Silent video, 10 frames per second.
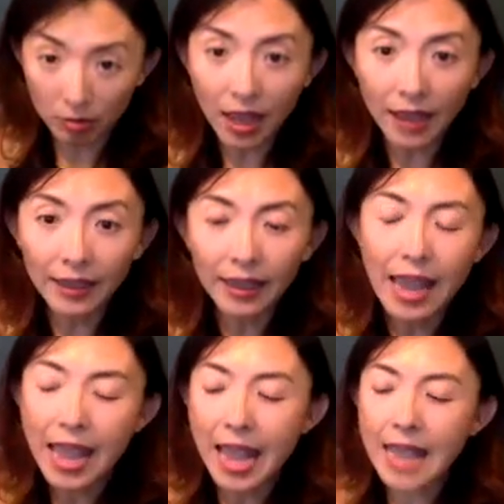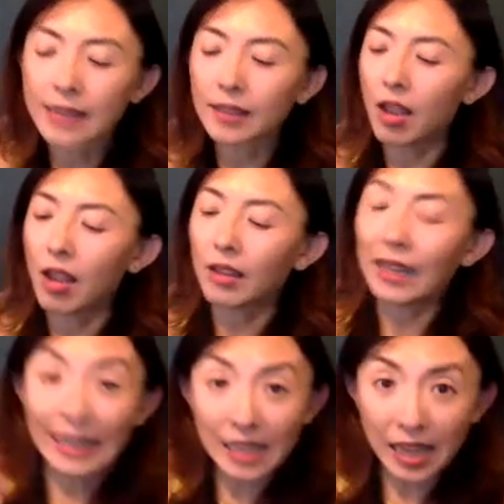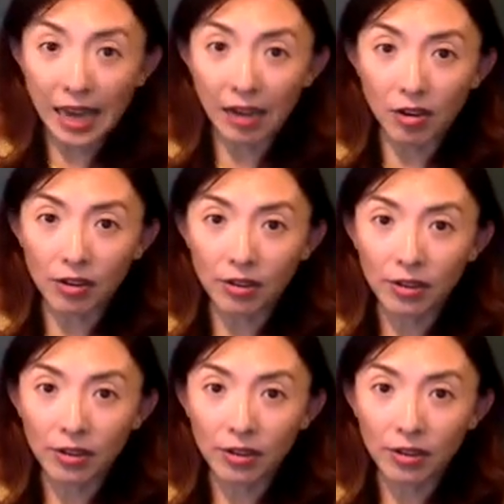line, is the indicator.